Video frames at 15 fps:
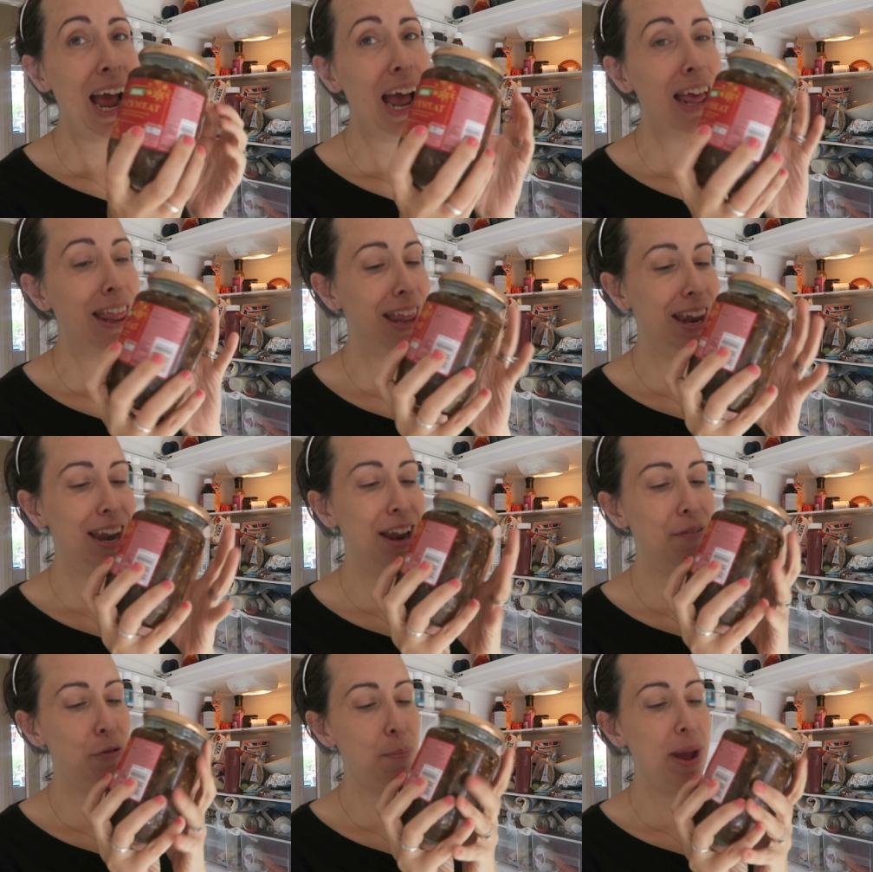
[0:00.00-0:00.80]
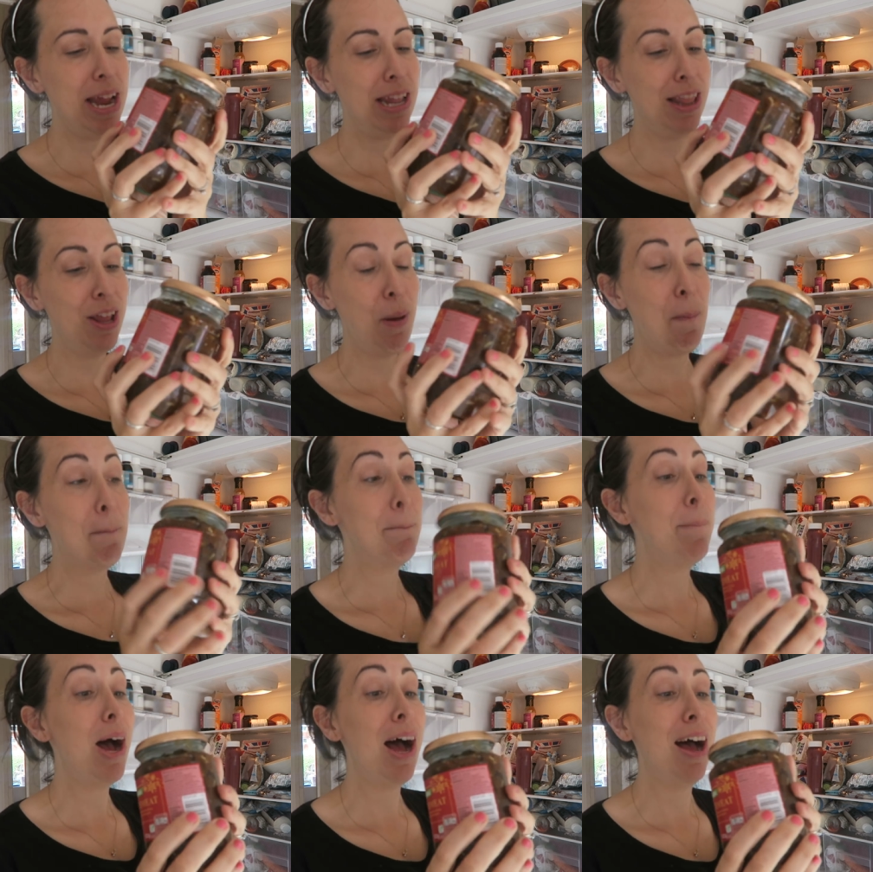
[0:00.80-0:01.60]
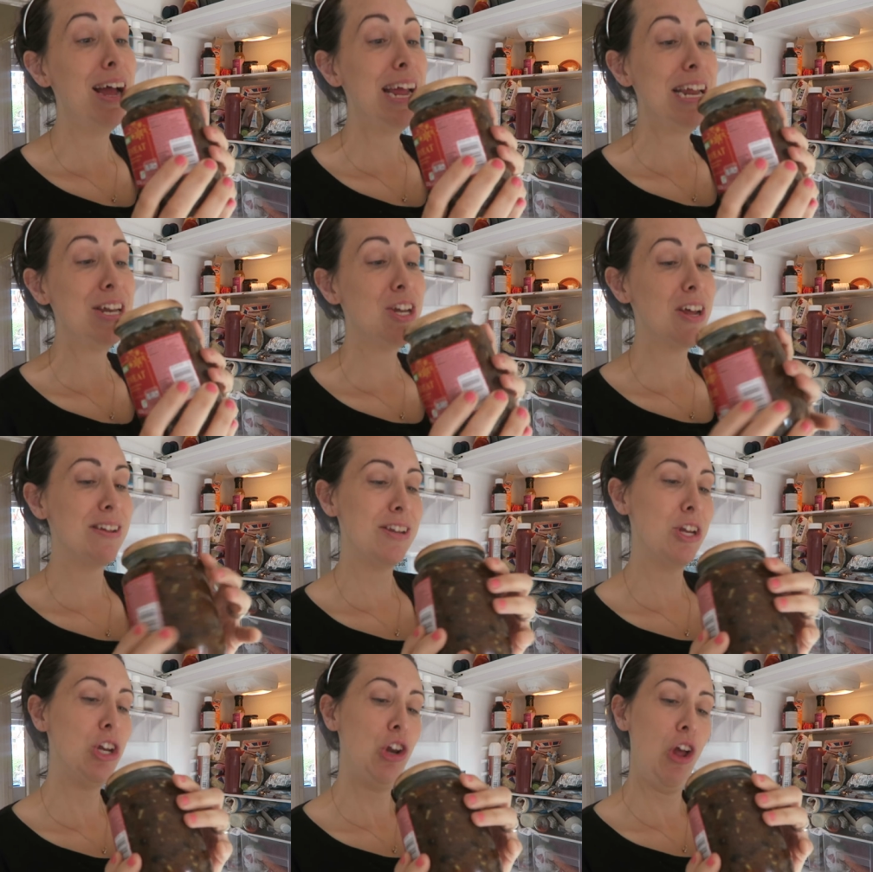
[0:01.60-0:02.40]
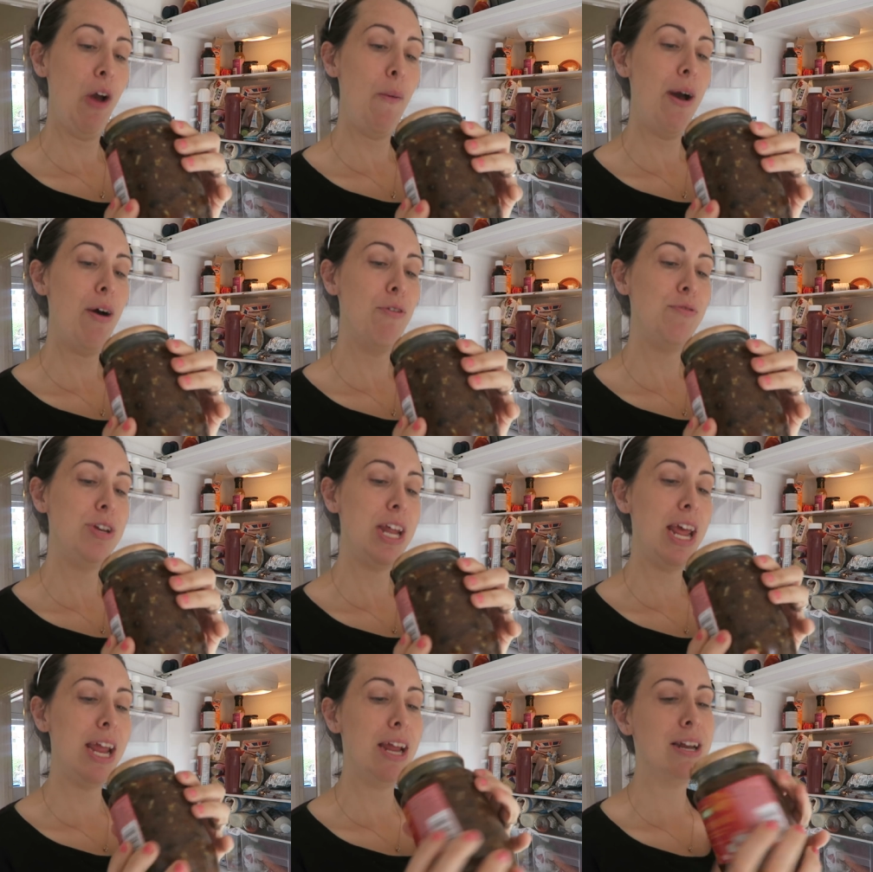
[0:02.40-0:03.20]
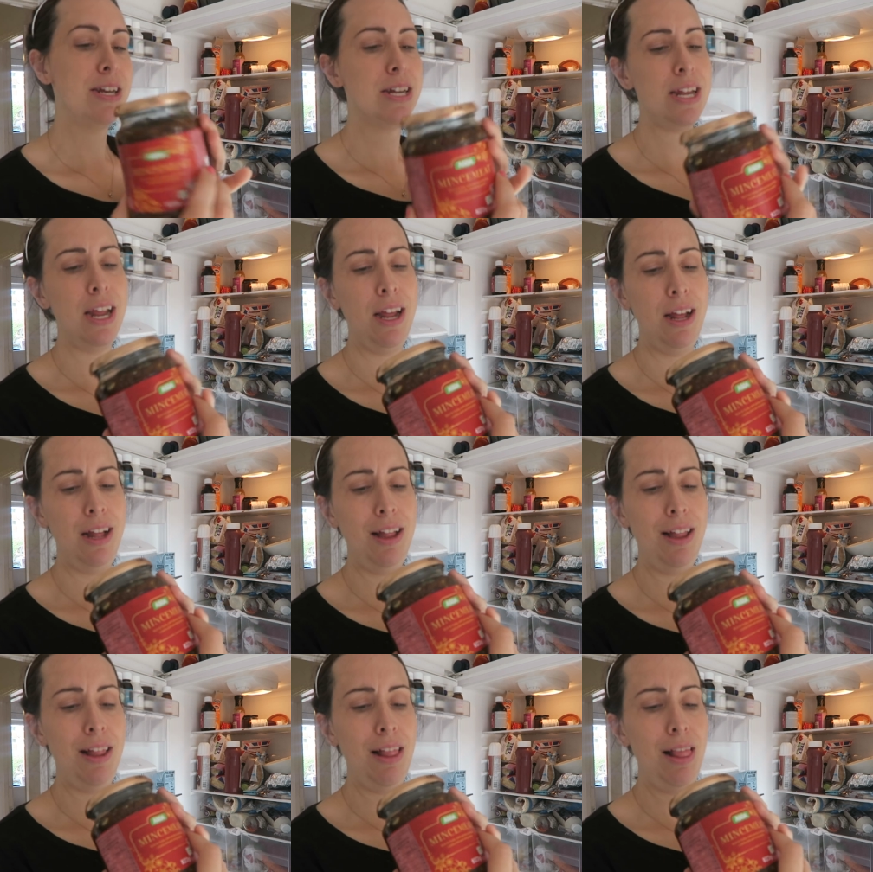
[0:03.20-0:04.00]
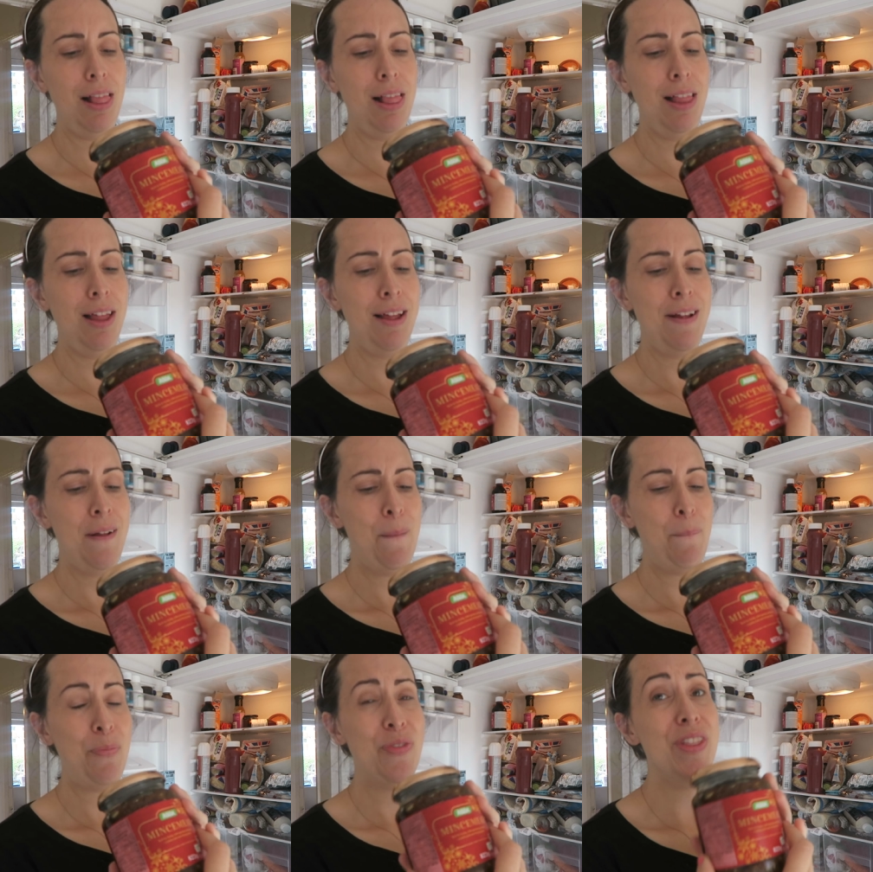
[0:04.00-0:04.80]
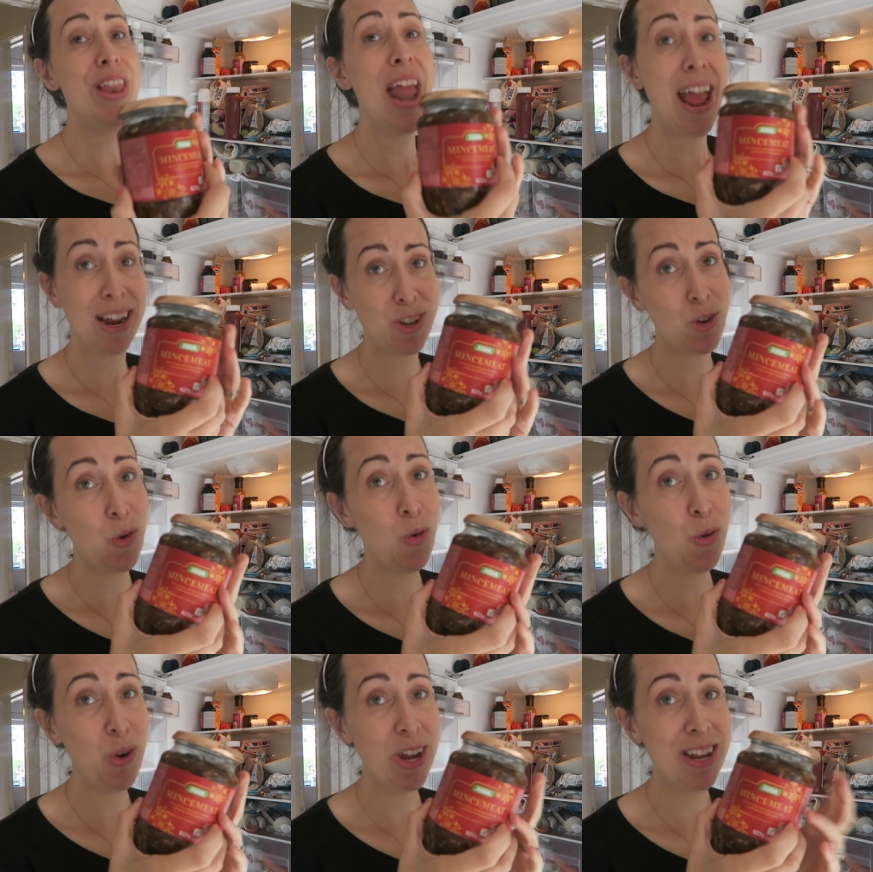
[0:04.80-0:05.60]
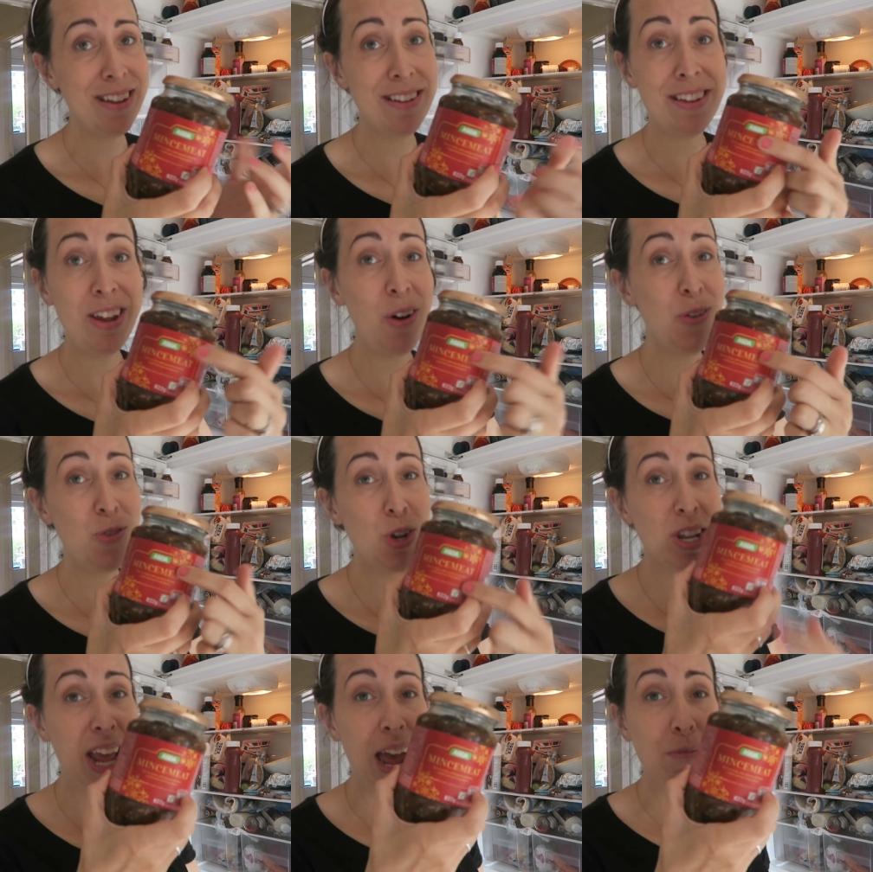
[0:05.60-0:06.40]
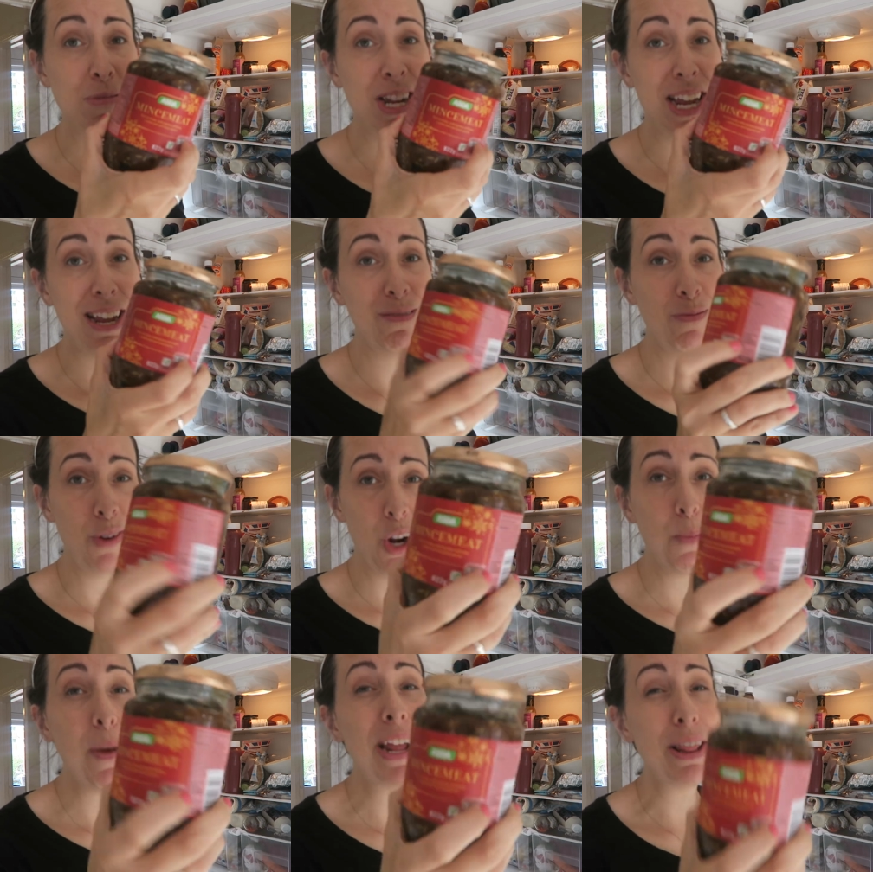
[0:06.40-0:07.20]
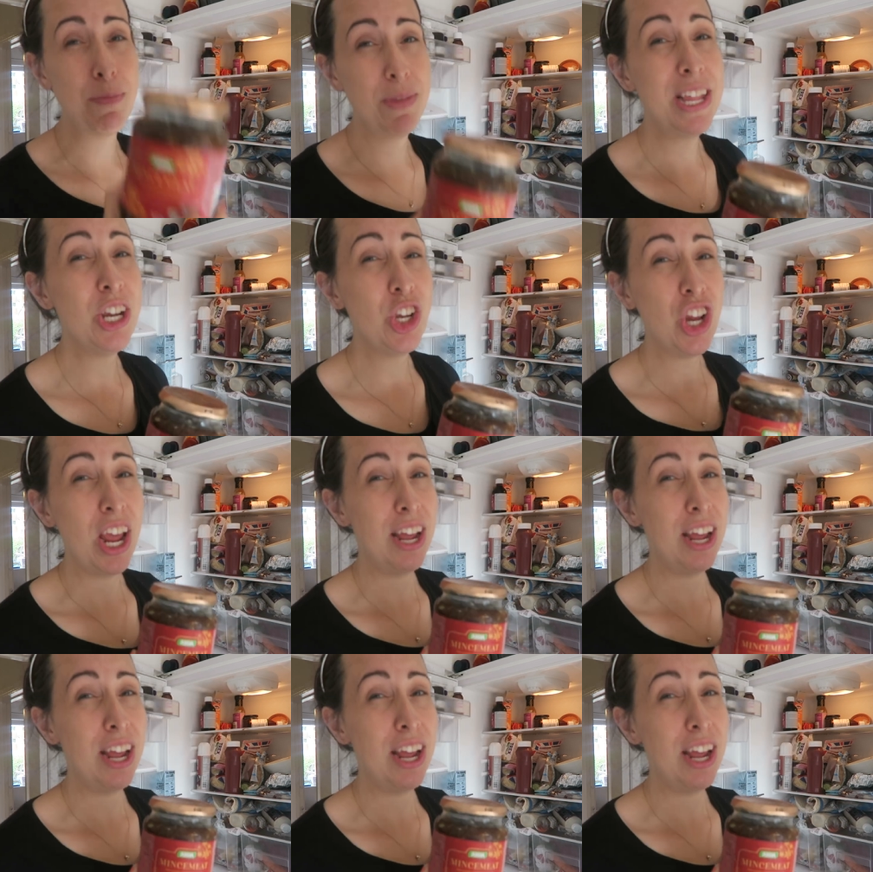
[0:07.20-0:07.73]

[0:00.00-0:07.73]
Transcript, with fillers: and I never made them, but it doesn't go out of date until next August. So I've just kept it. I'm gonna make them this